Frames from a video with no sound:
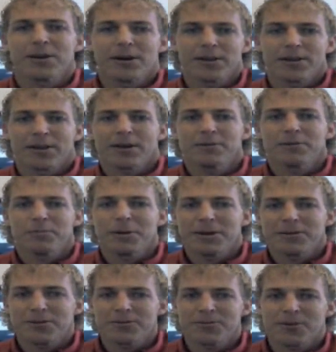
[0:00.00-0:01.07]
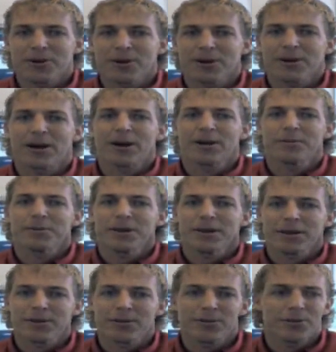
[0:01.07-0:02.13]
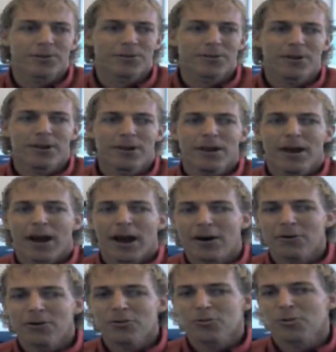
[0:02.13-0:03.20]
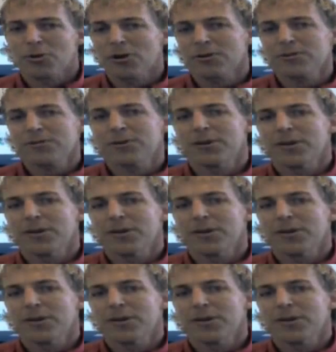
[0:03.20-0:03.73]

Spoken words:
on an annual basis for our economy include hours worked,